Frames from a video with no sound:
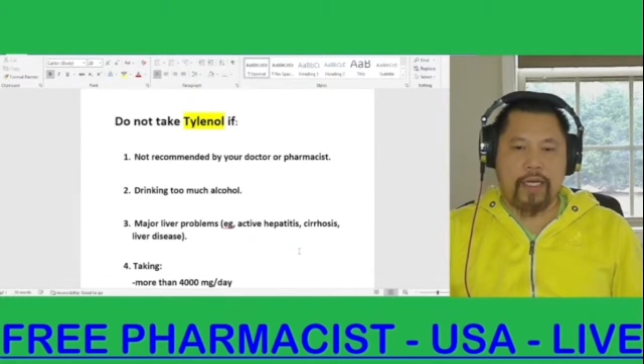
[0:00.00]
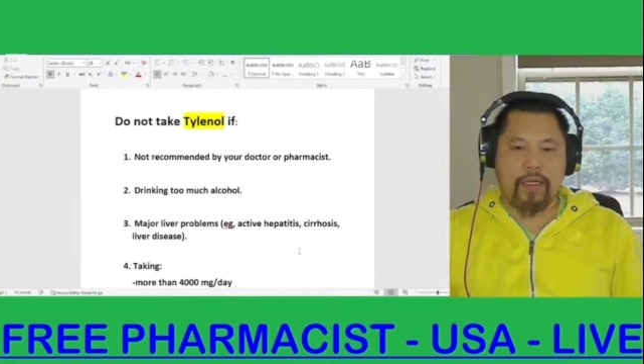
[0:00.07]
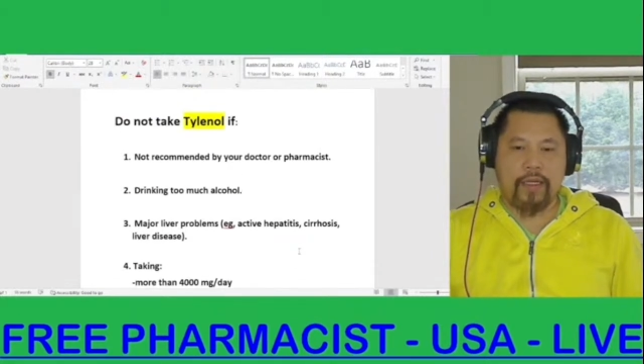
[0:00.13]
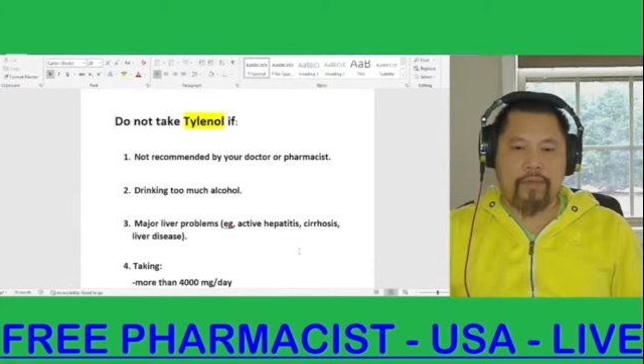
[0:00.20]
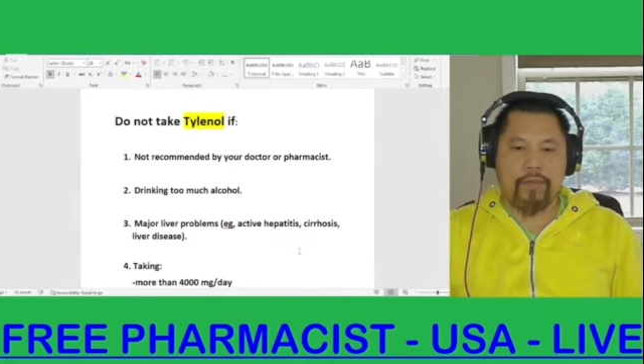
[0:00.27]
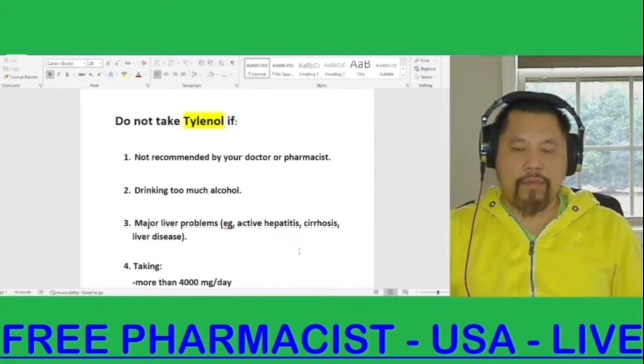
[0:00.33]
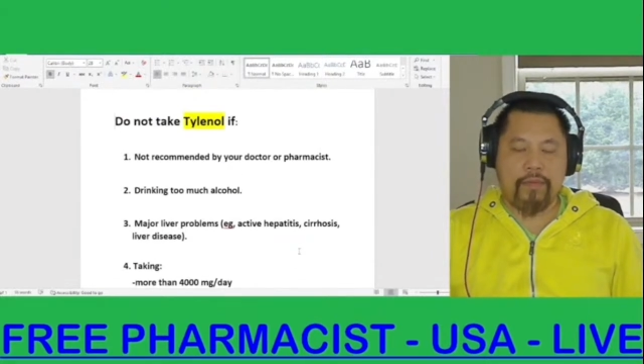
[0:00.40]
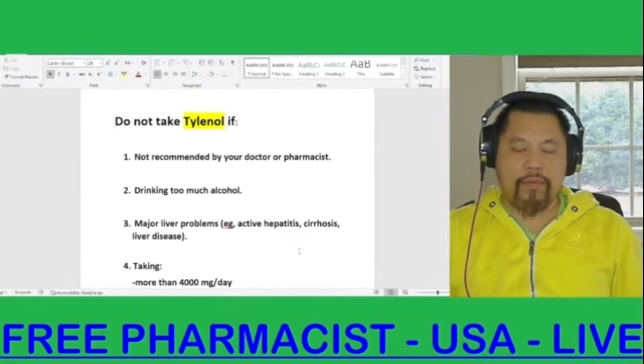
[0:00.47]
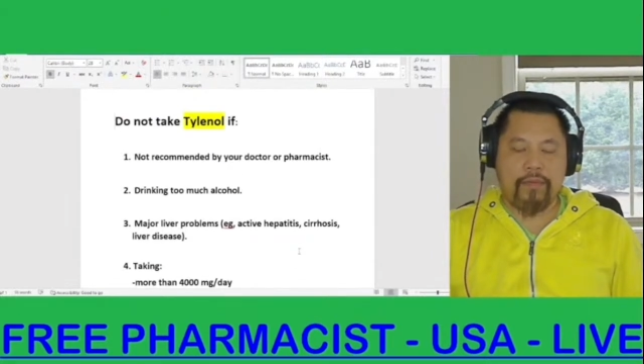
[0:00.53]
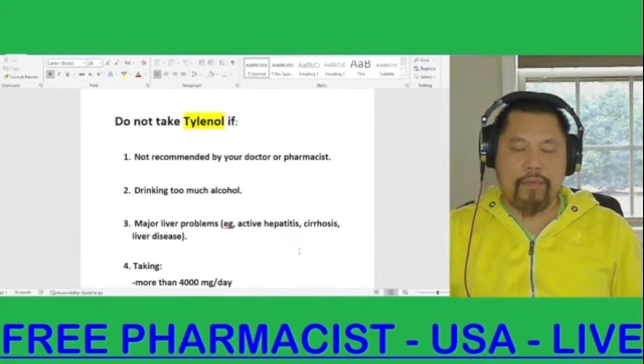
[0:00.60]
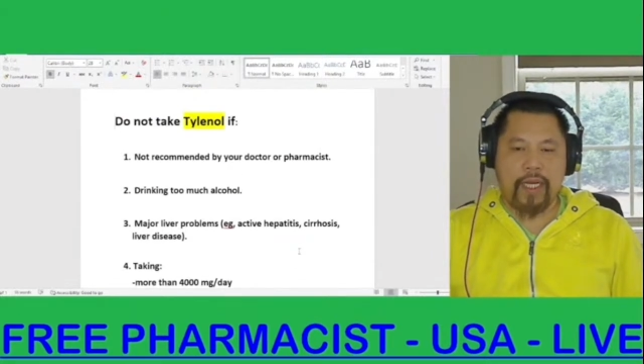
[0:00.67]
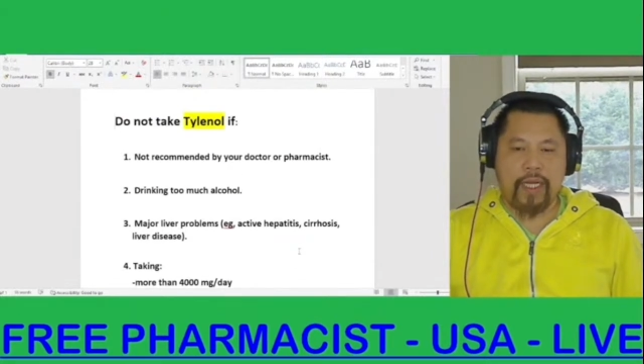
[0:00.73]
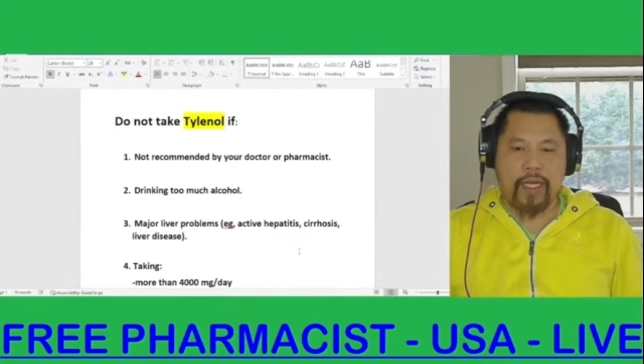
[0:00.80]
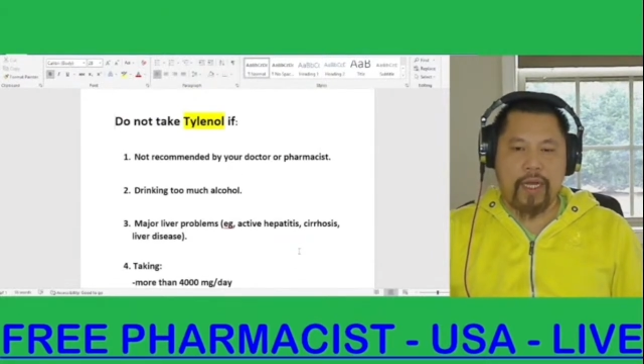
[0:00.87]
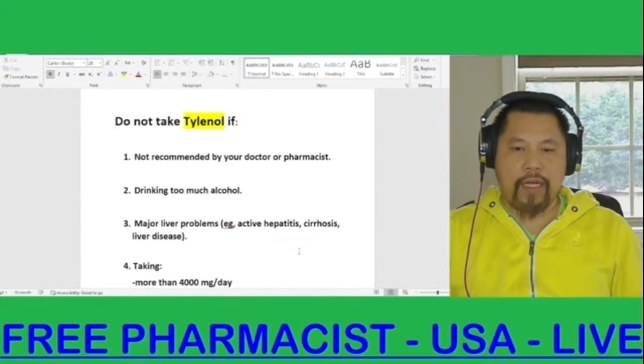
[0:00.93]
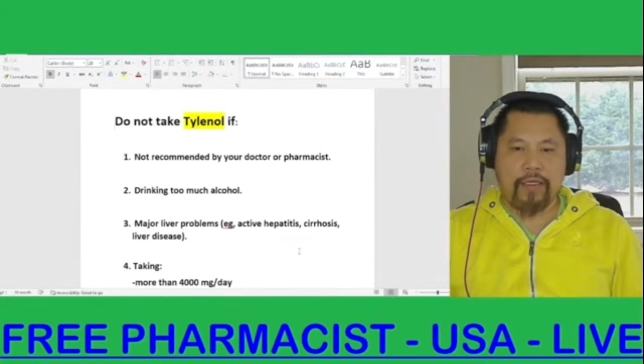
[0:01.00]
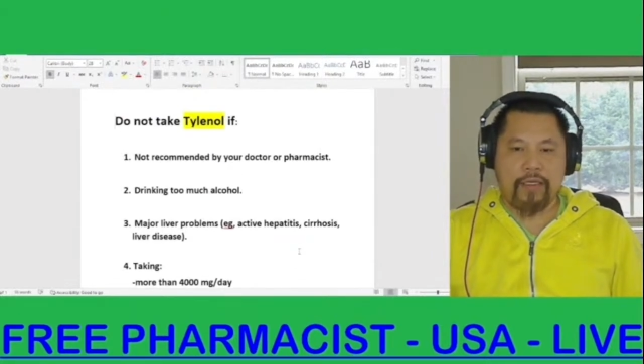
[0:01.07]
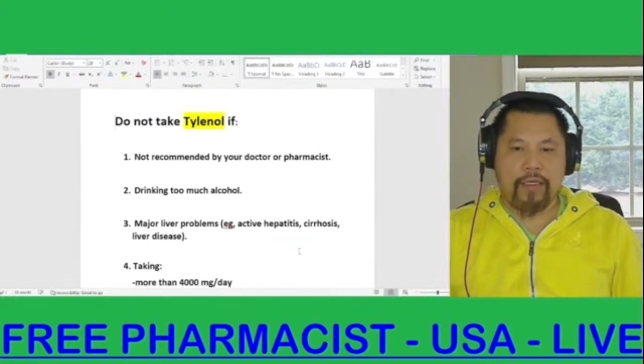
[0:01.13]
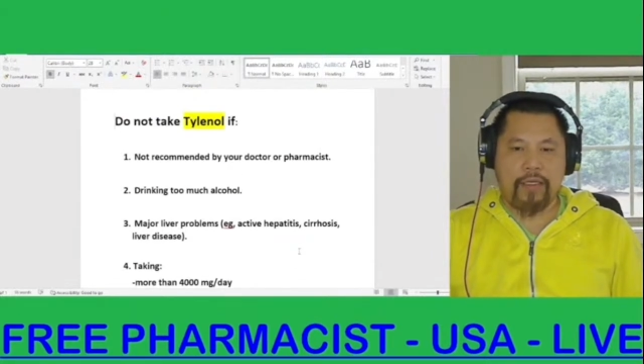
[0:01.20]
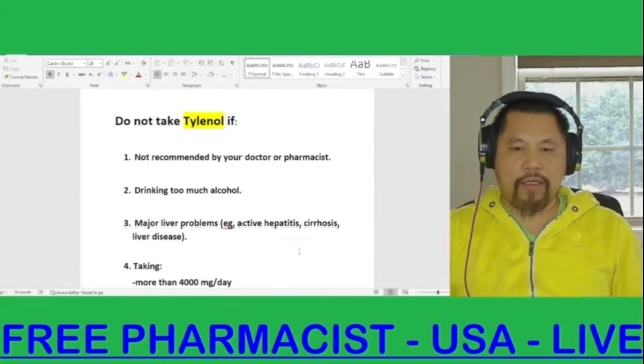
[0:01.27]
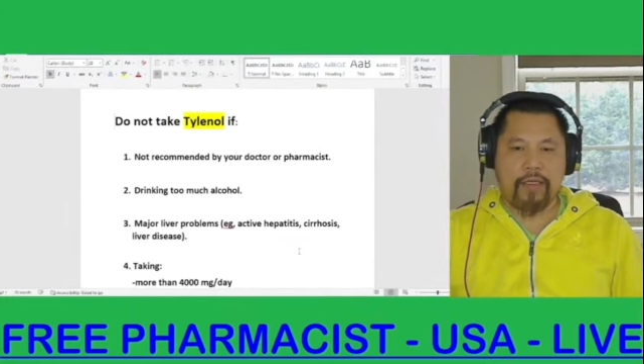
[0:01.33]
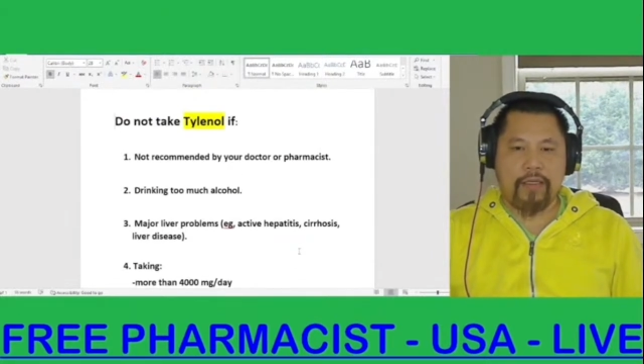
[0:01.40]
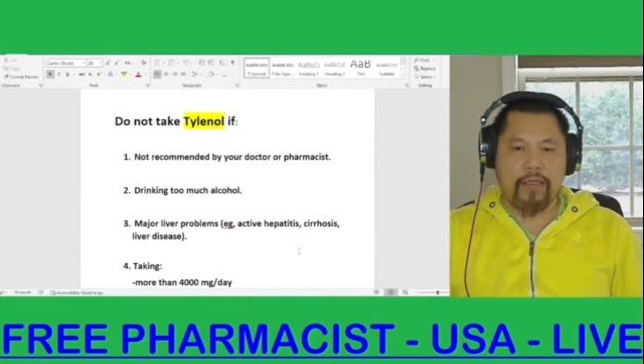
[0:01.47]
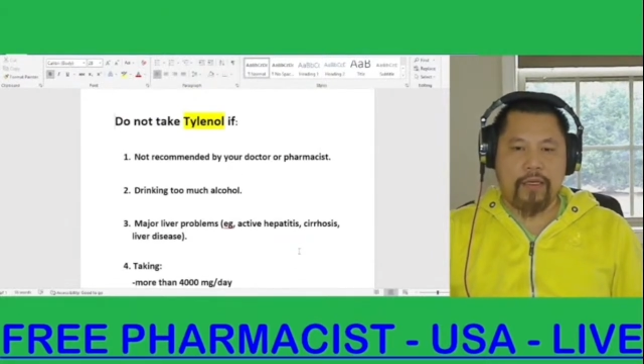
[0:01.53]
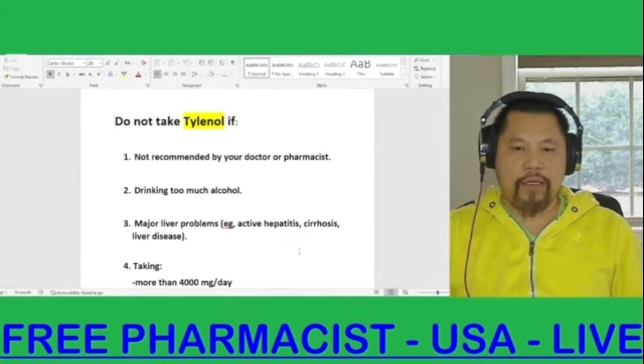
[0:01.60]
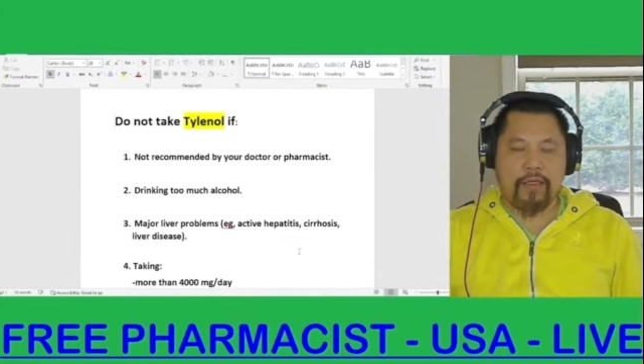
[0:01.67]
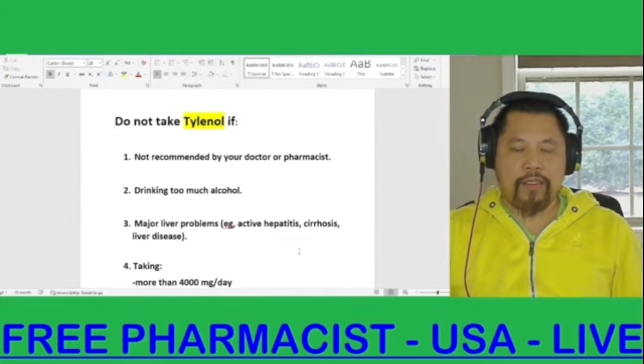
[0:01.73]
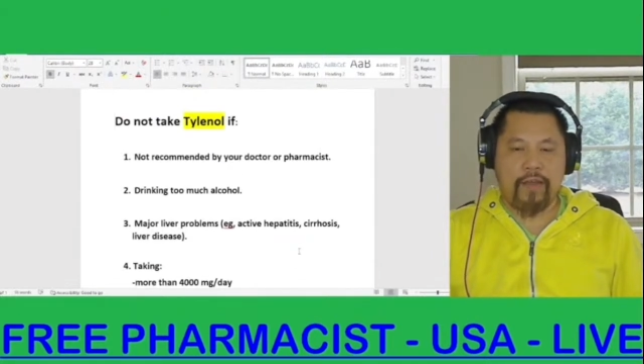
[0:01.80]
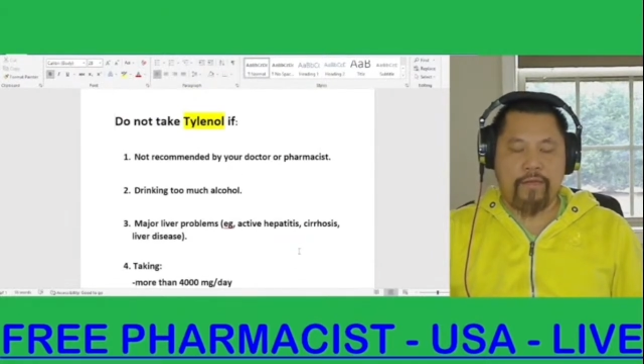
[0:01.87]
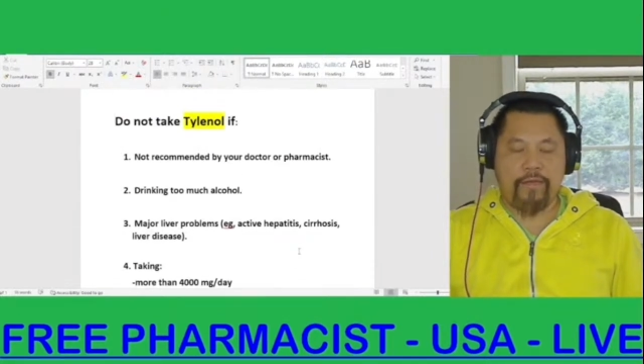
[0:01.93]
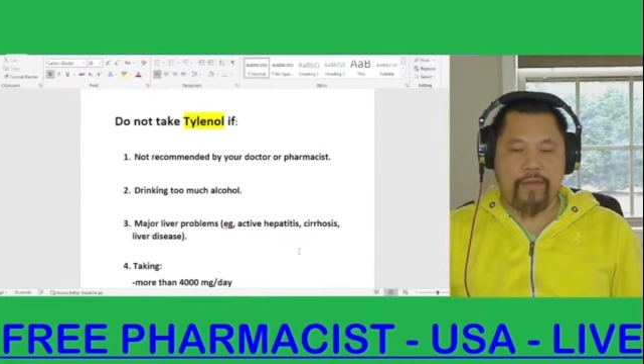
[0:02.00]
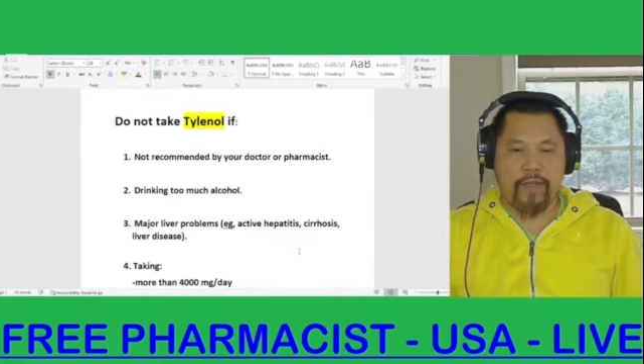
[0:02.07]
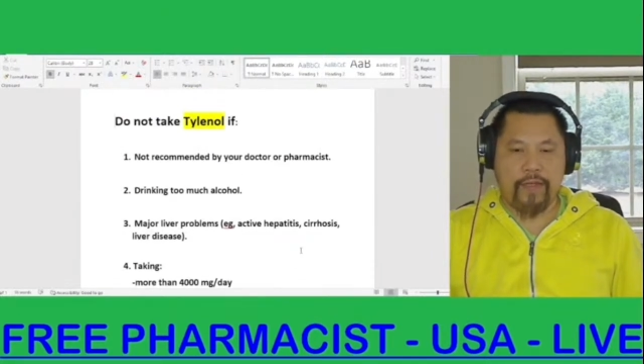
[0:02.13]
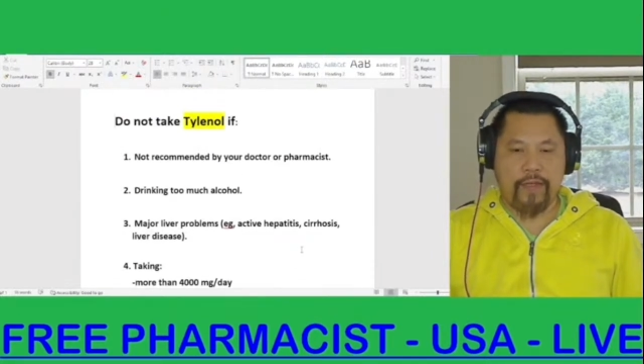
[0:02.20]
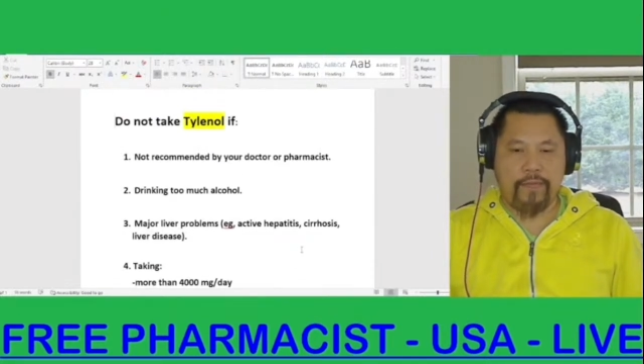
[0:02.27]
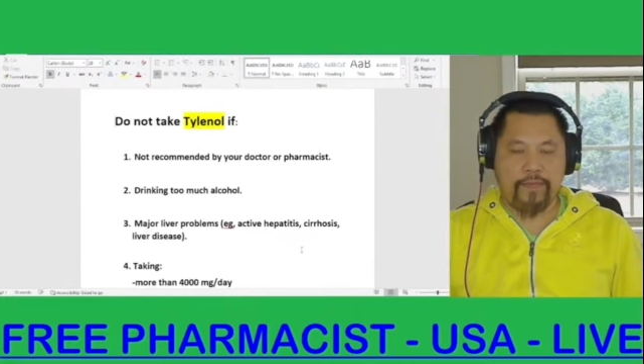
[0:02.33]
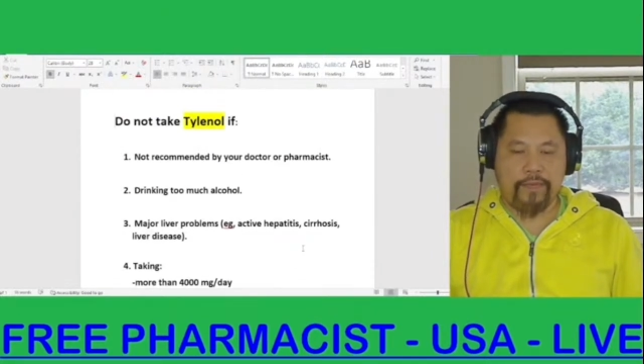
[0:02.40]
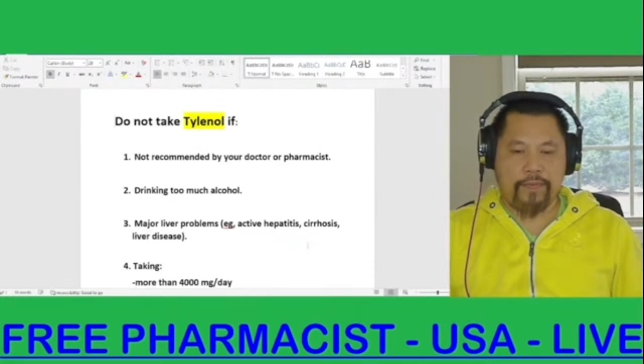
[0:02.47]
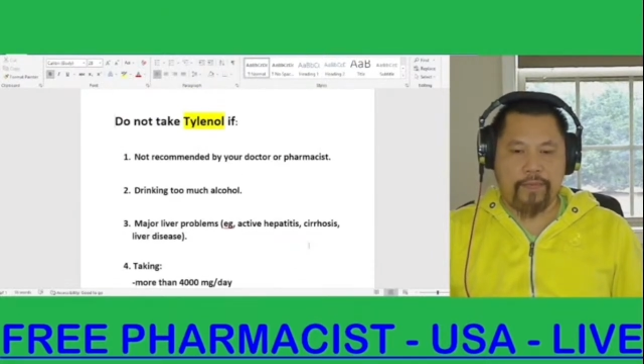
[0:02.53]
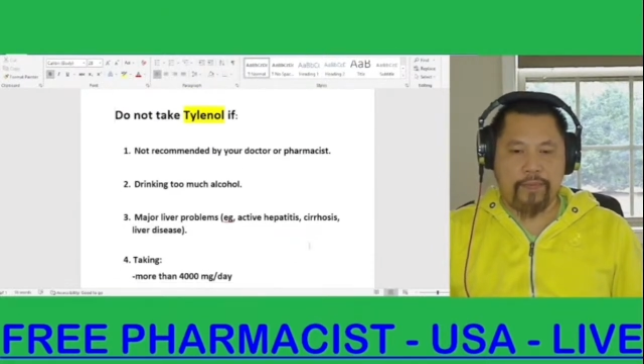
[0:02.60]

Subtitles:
take the medication safely.